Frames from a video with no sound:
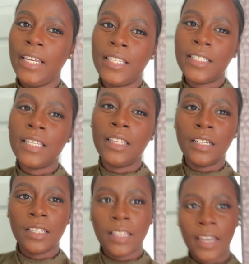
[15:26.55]
It doesn't
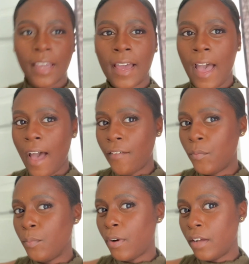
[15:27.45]
look like I have
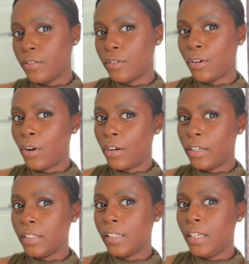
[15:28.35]
bronzer
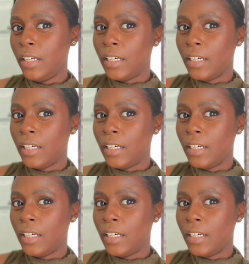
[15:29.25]
on.